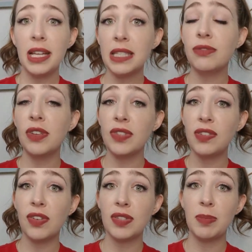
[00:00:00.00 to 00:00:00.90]
It's a
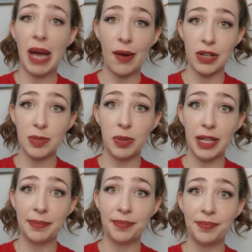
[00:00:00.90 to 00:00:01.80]
50-50 power
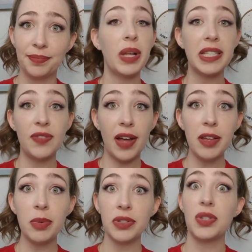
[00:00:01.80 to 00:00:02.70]
split. So while it's
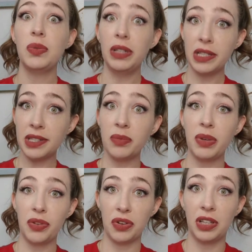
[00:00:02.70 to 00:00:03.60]
valuable to listen
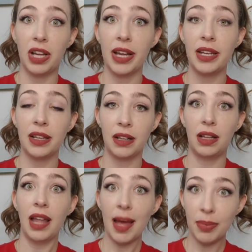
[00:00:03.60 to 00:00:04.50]
with your client and
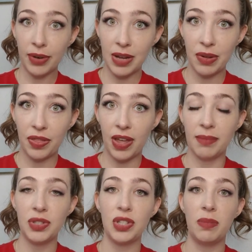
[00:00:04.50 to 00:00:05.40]
collaborate with
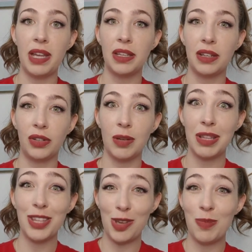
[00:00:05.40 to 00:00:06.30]
them to make an
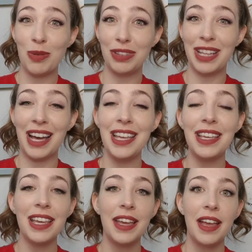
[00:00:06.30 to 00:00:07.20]
agreement that you both
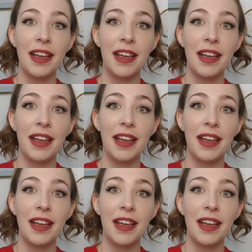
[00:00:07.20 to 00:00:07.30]
like,